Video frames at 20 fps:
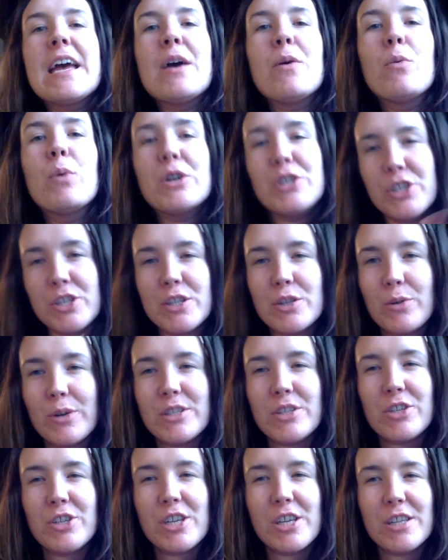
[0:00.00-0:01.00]
What she's
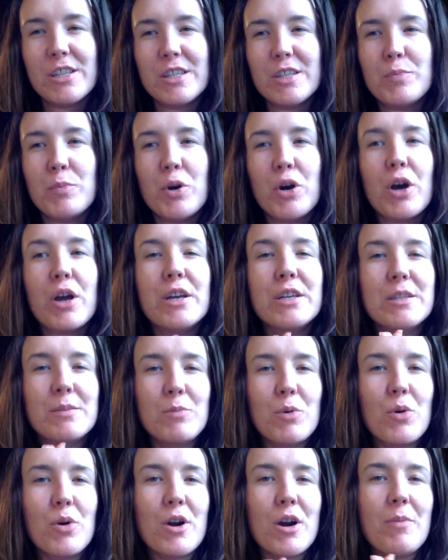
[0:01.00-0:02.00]
questioning in this book is
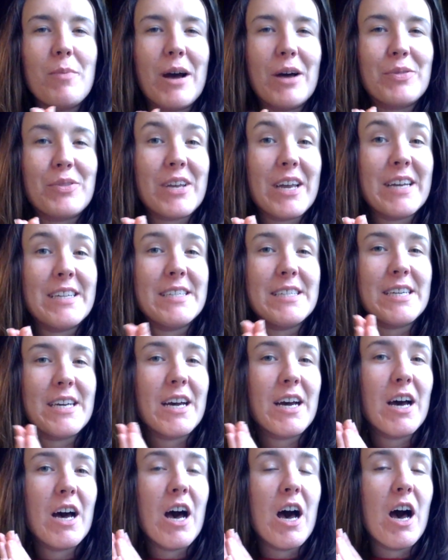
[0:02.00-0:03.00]
more about the
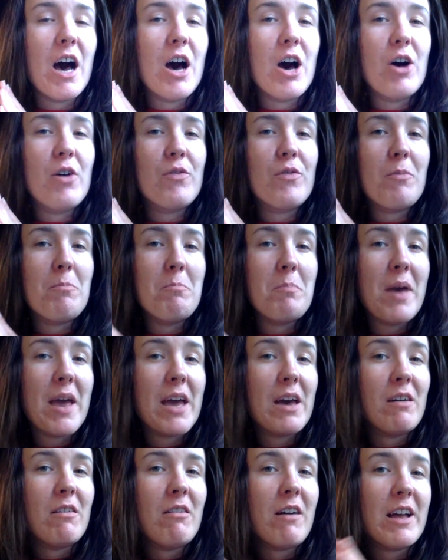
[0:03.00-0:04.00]
idea of
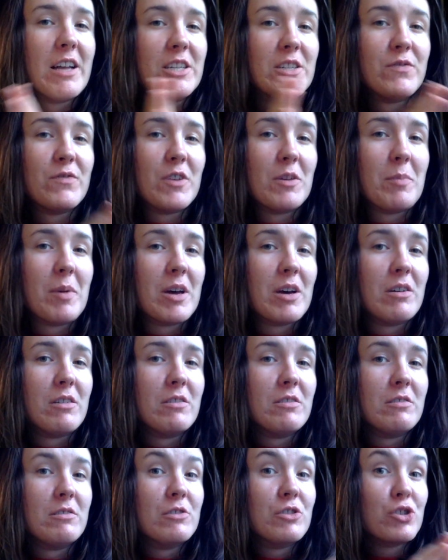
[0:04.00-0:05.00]
male and female
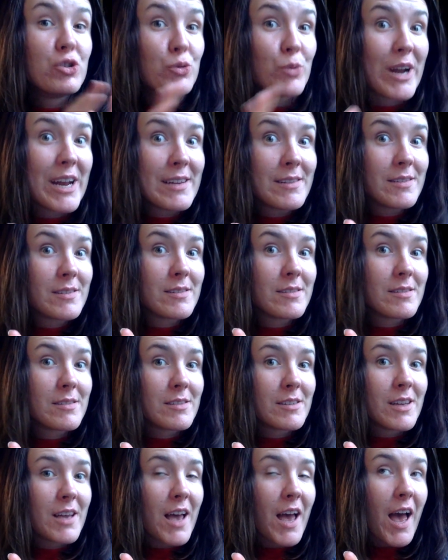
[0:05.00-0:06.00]
traits,
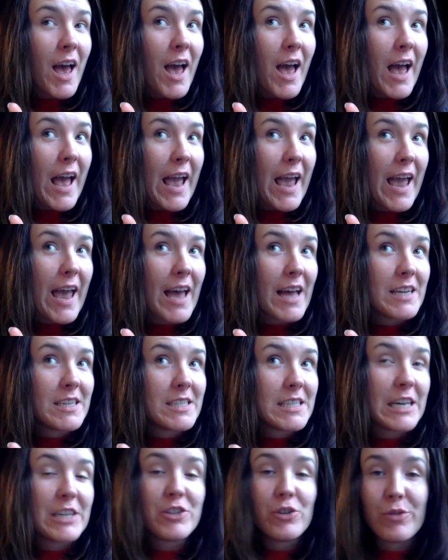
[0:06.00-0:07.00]
and
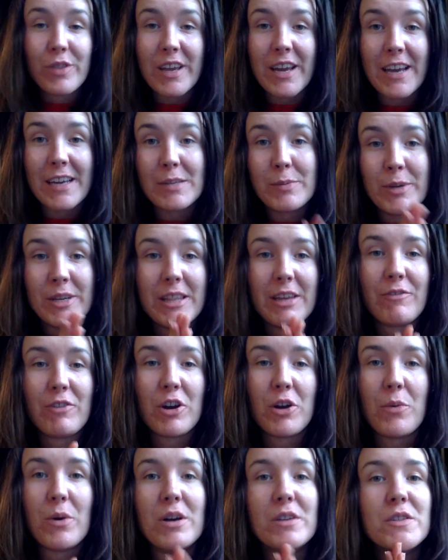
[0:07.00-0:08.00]
I don't think I explained that very
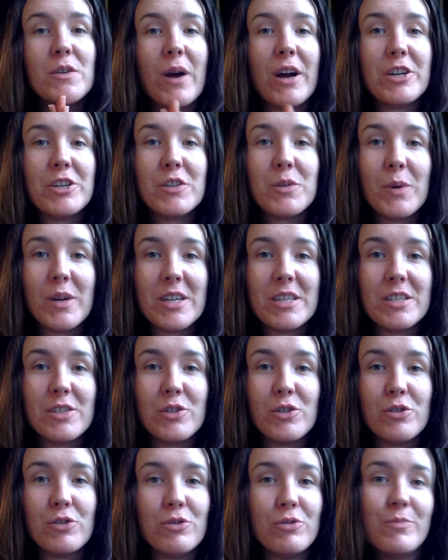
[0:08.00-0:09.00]
well, so I just wanted
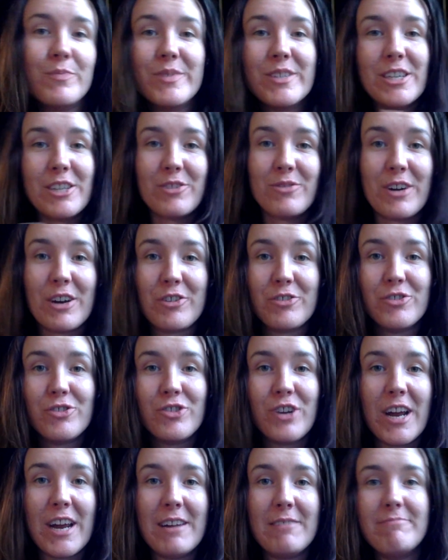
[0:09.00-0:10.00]
to set the record
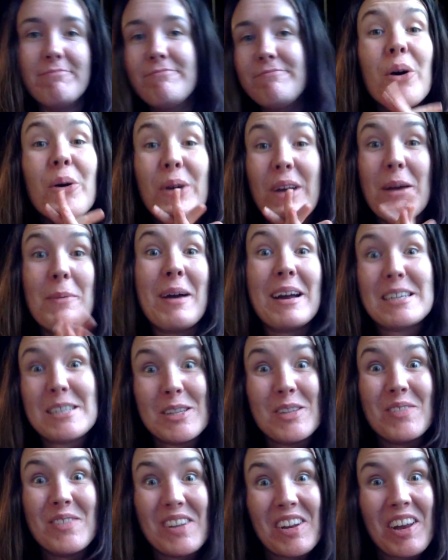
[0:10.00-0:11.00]
straight. Okay, back to
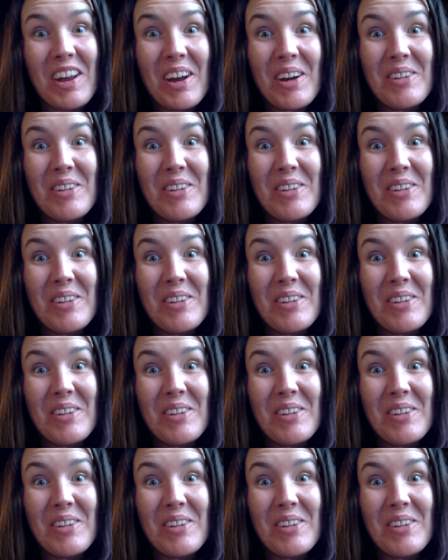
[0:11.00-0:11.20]
the video.